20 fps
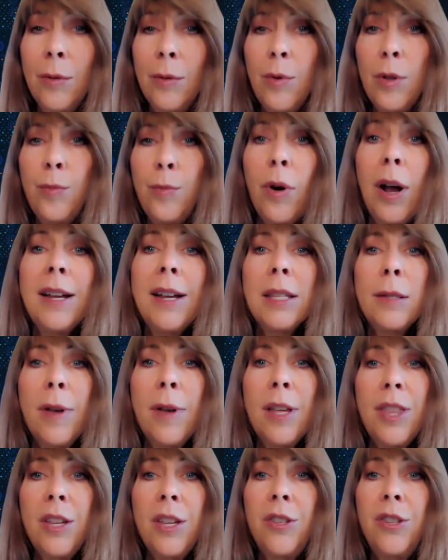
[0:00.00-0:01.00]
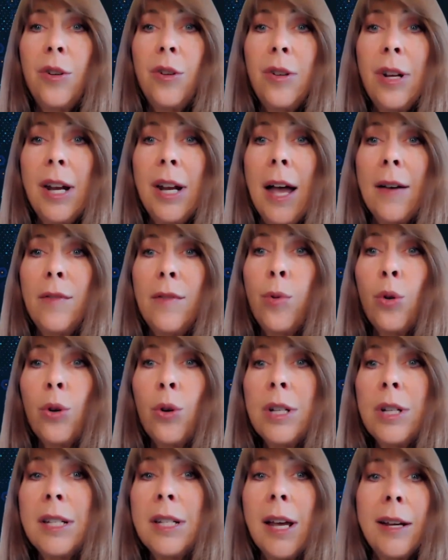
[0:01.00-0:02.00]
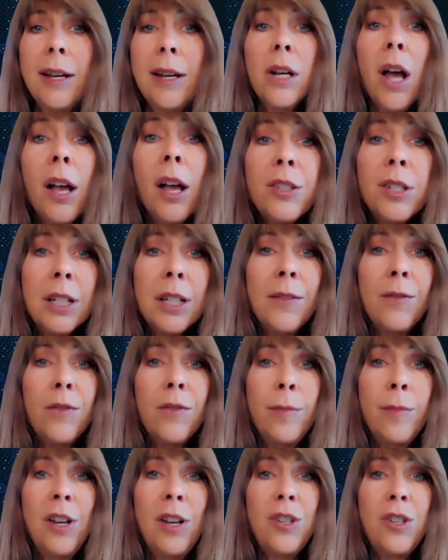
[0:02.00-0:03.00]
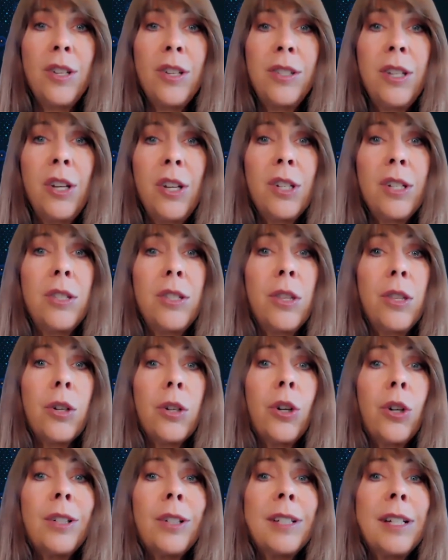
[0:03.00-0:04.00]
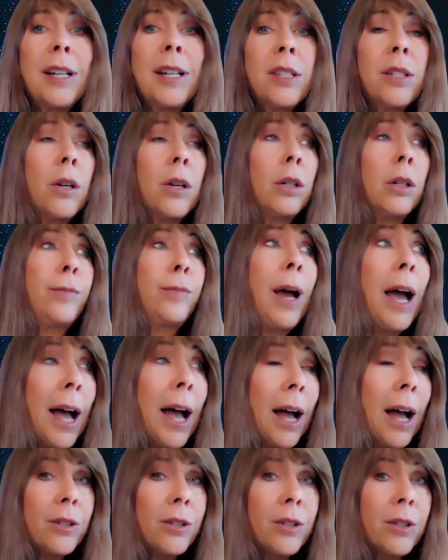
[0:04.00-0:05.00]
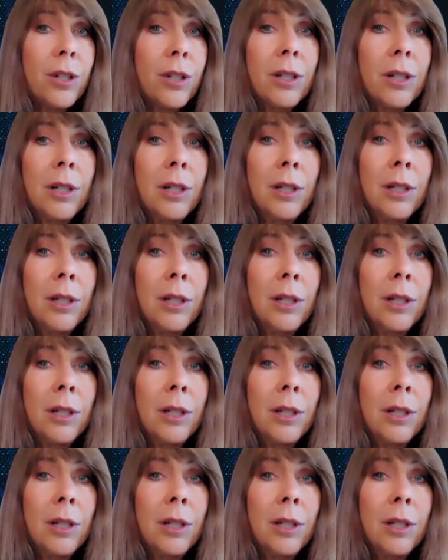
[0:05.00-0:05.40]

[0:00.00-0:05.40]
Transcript: With Brian's methods, you can have important diagnostic information such as the currently installed patch,